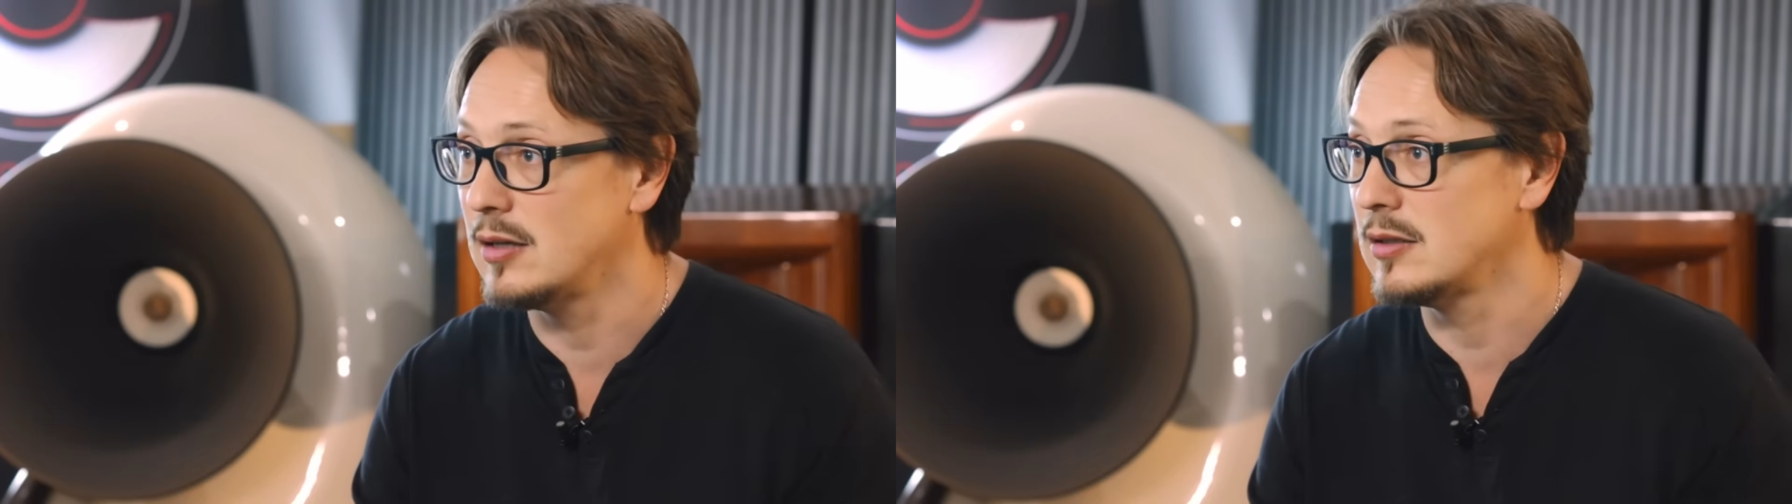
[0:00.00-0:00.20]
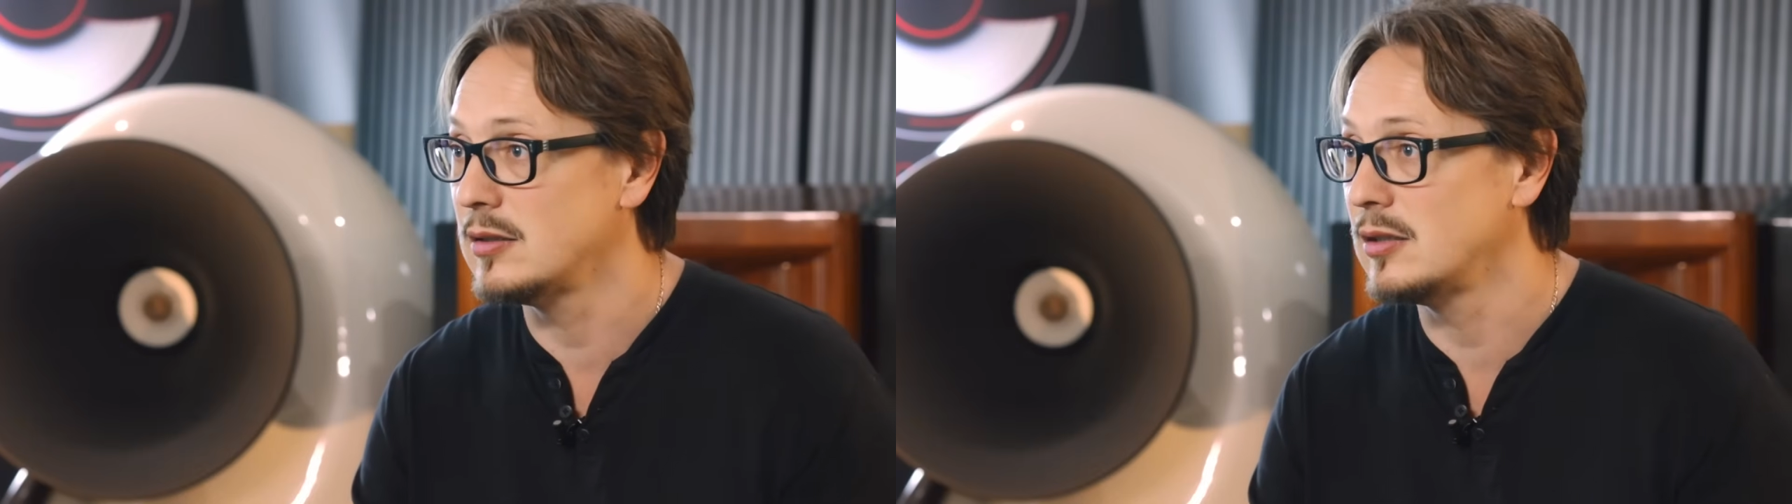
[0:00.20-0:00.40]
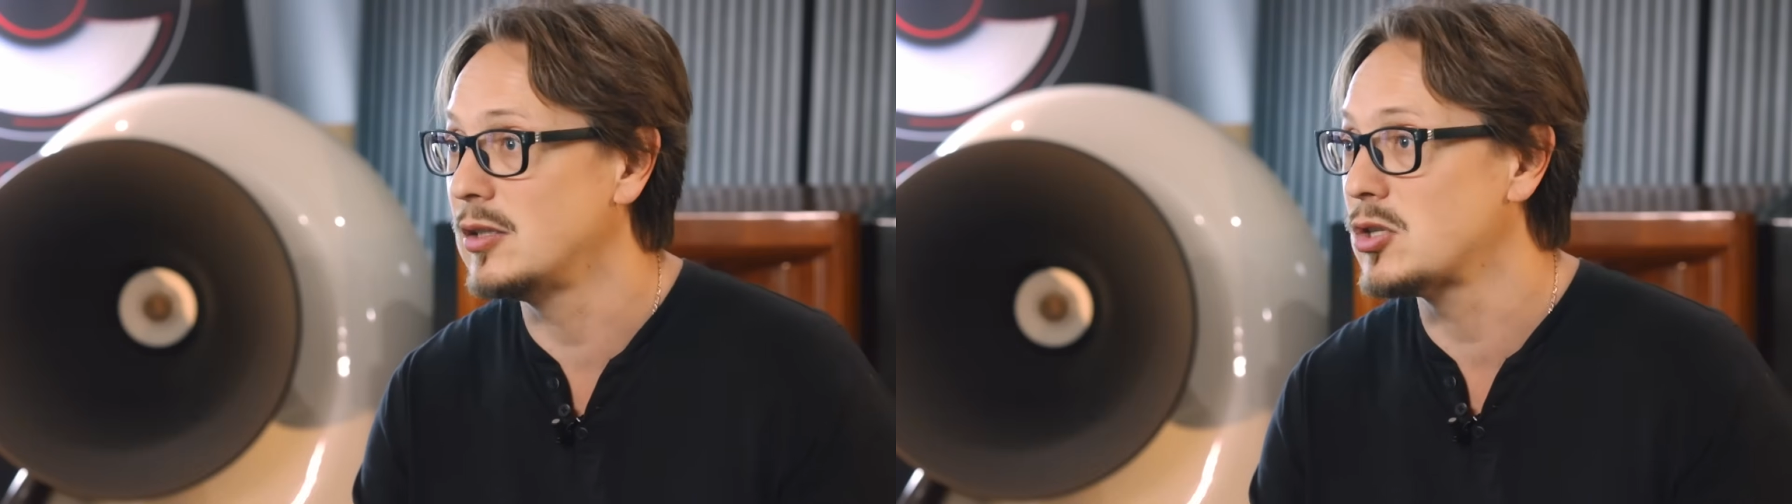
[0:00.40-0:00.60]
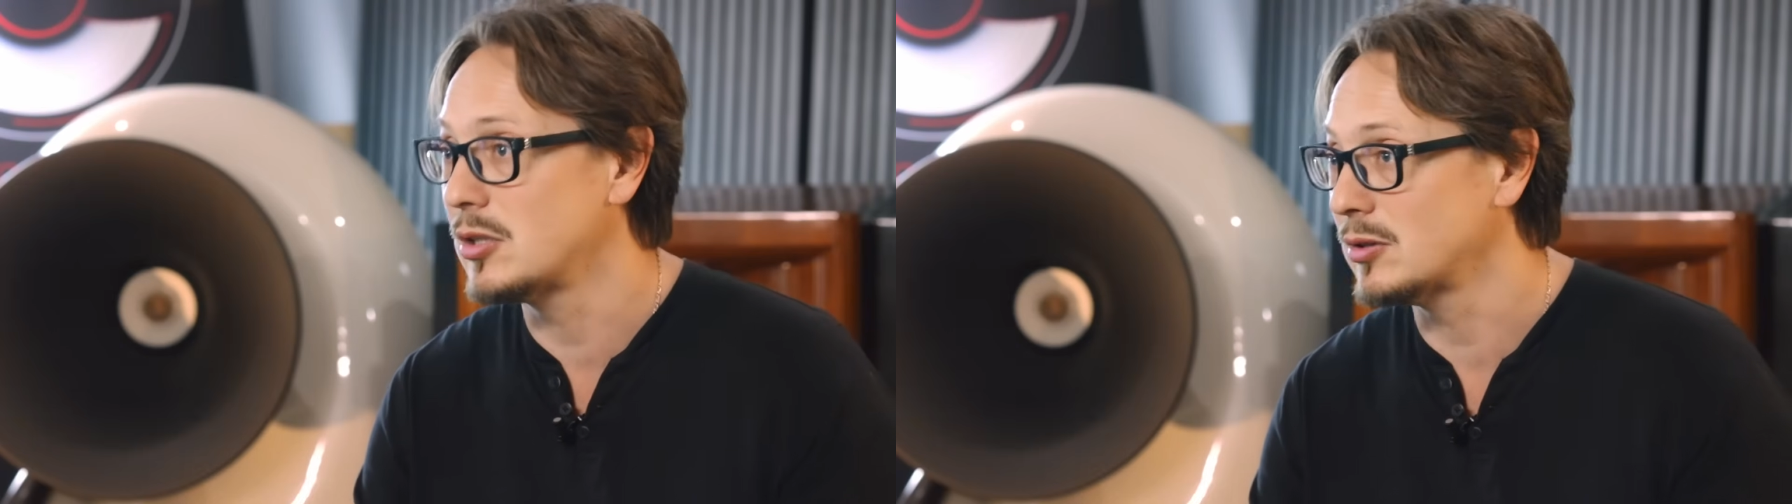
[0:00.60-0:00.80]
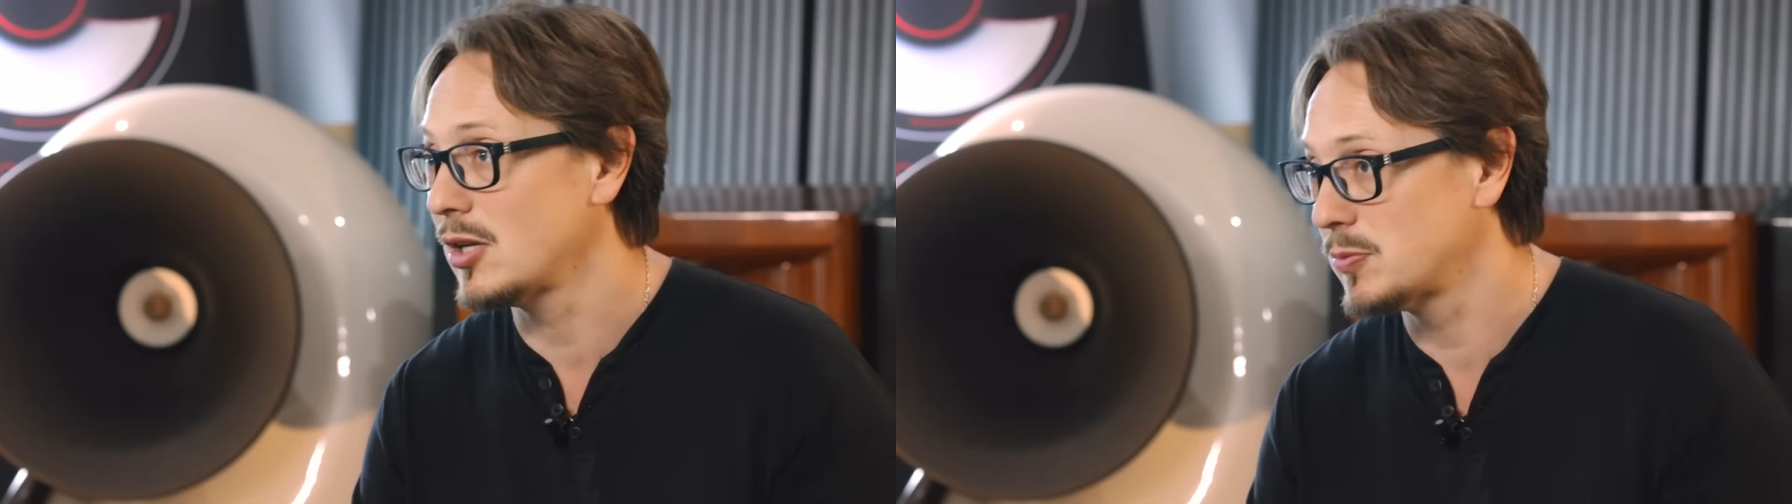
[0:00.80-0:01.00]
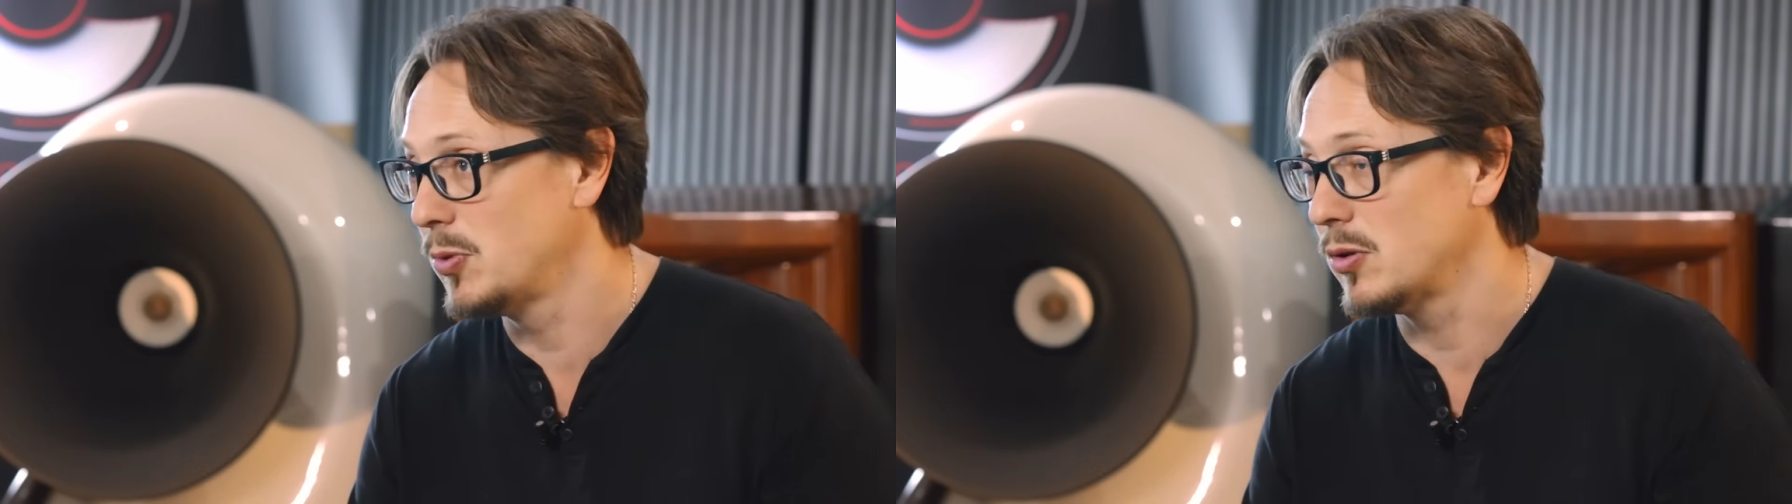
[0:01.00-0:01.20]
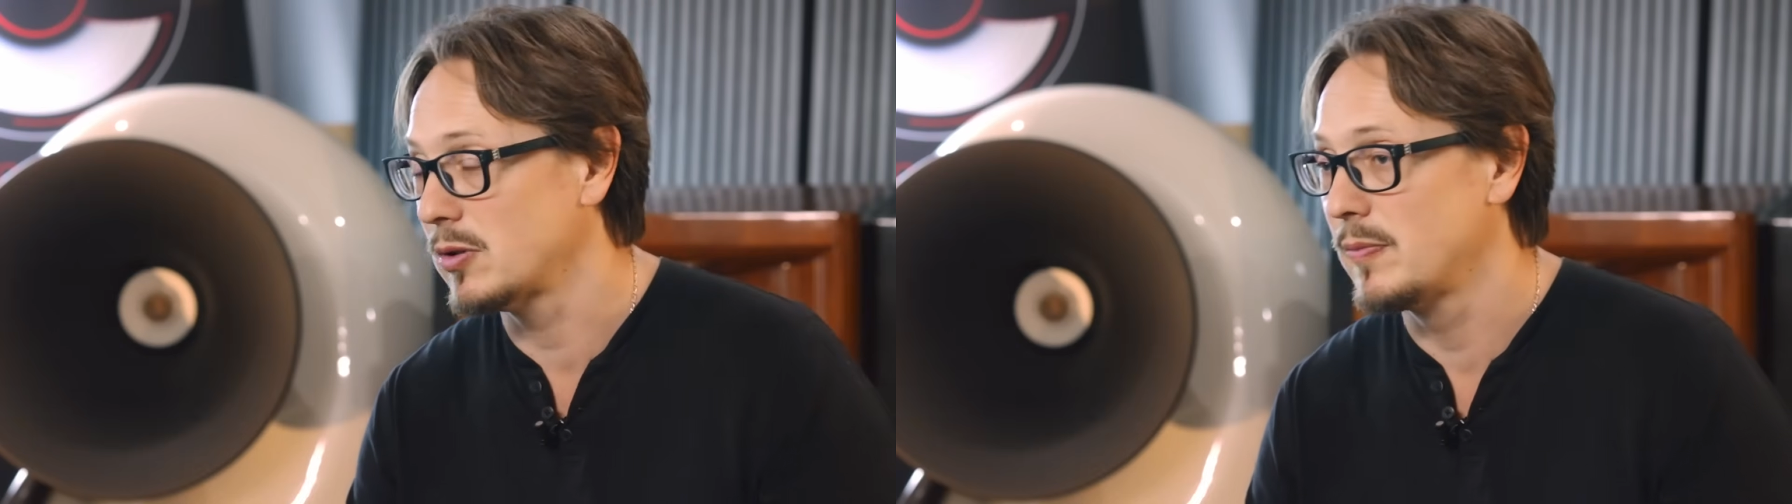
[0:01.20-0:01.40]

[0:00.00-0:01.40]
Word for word: the digital transport.